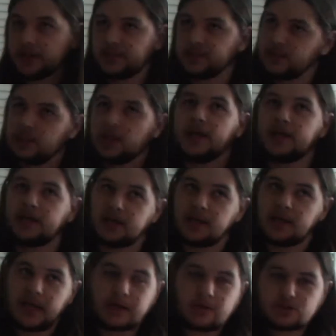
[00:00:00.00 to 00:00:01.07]
Like,
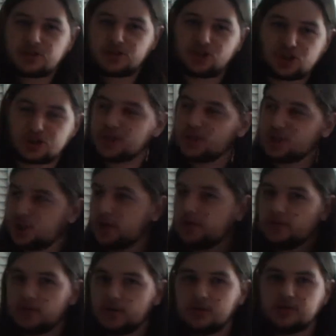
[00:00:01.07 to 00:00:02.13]
it was just a
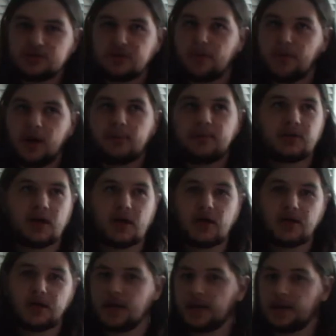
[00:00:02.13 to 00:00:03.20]
general suburban
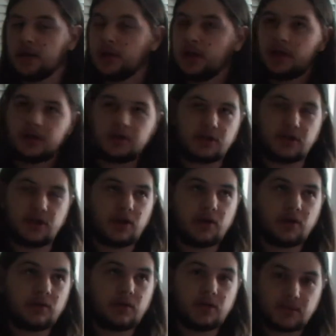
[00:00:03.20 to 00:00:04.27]
garden, you know,
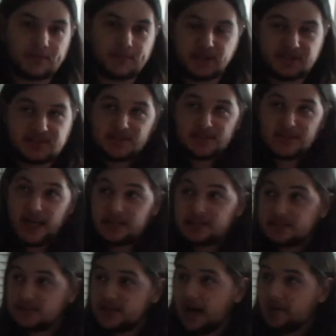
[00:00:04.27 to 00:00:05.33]
because that's
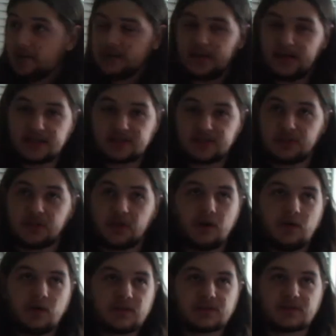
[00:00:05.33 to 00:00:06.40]
how it is, you know.
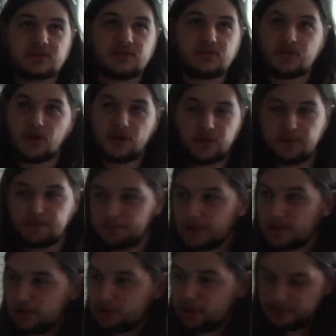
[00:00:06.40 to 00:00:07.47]
It's, you've got the
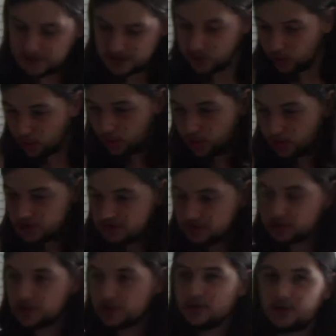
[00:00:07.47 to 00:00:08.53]
crimped lawns, which are
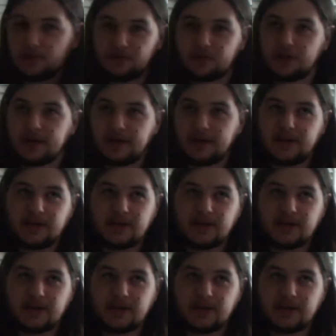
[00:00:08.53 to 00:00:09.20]
no good for anything.